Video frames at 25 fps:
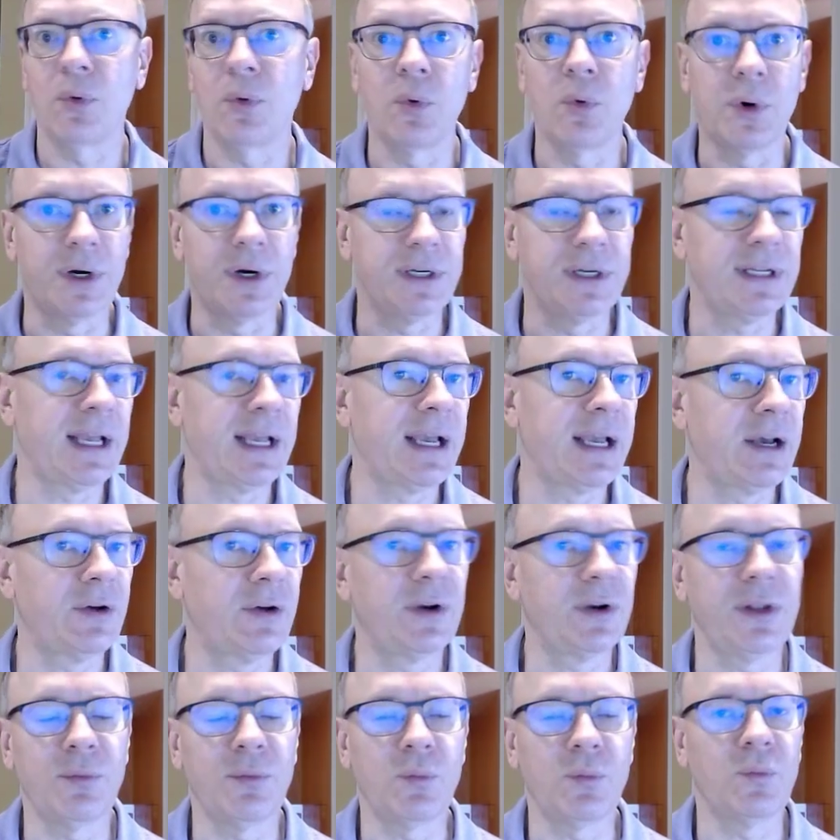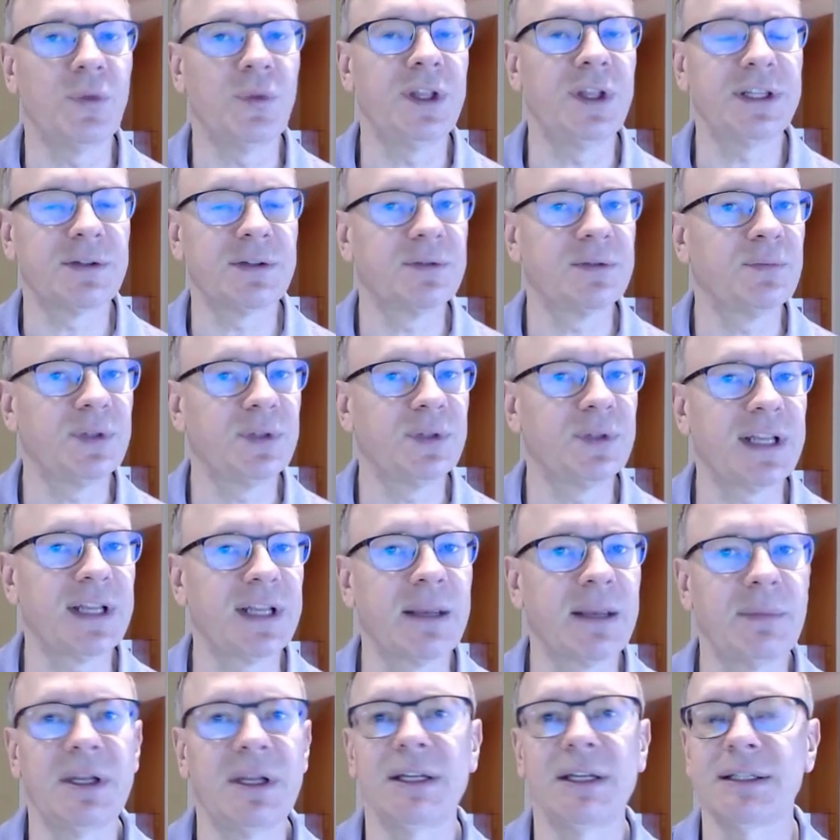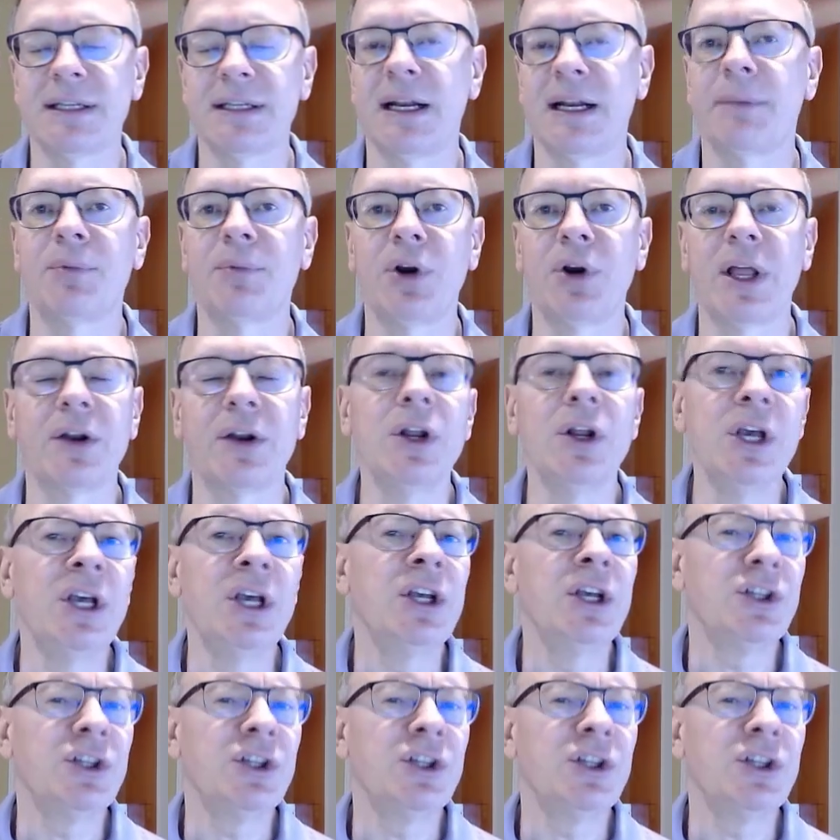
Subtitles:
or down and this segment is it up or down.